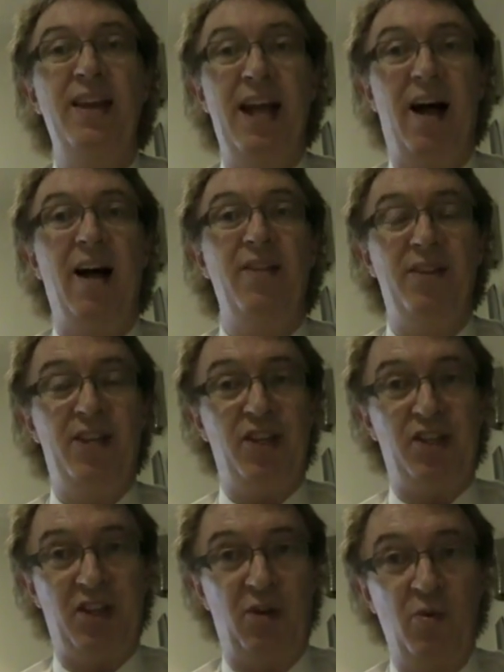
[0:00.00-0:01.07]
Now, this
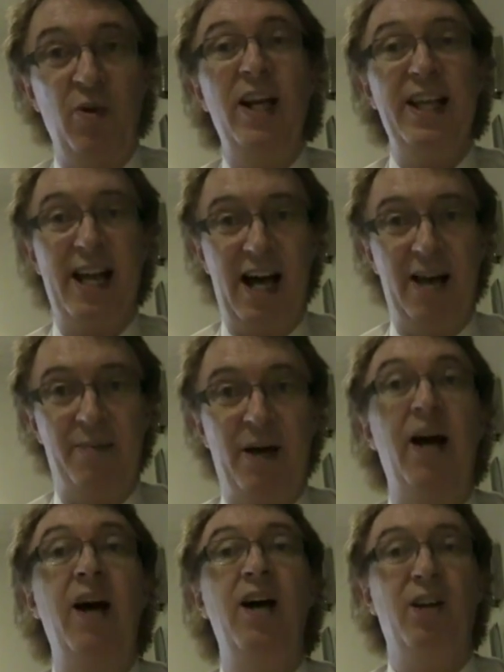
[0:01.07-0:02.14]
is the really hard
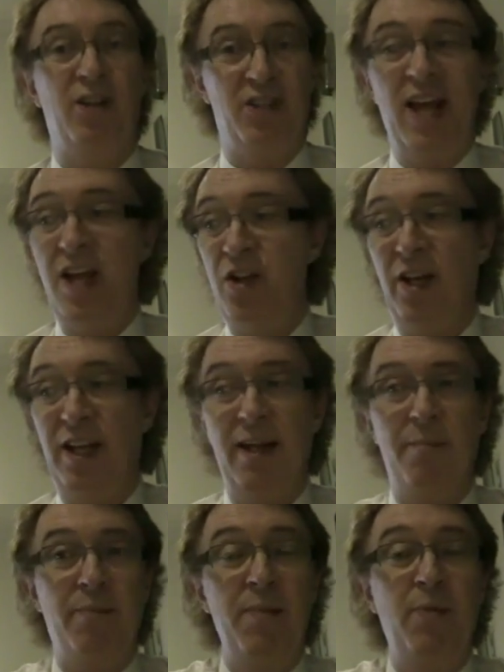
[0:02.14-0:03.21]
part, because now you've got to
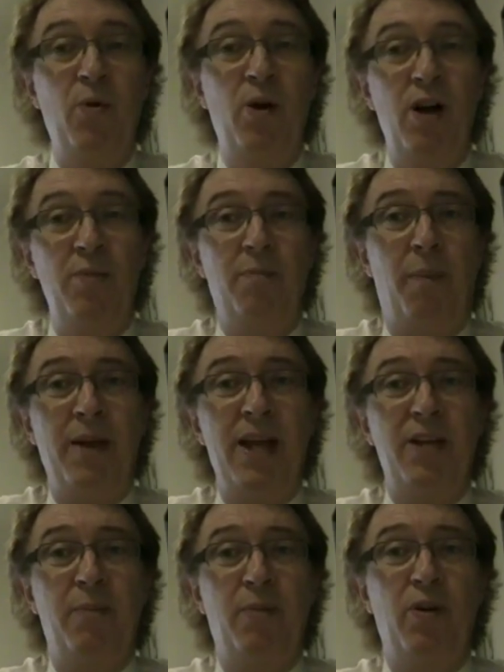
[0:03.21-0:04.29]
get people
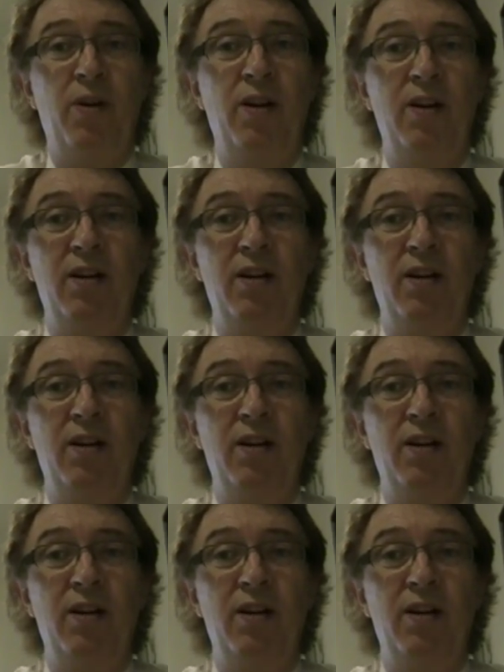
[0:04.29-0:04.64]
prepared to put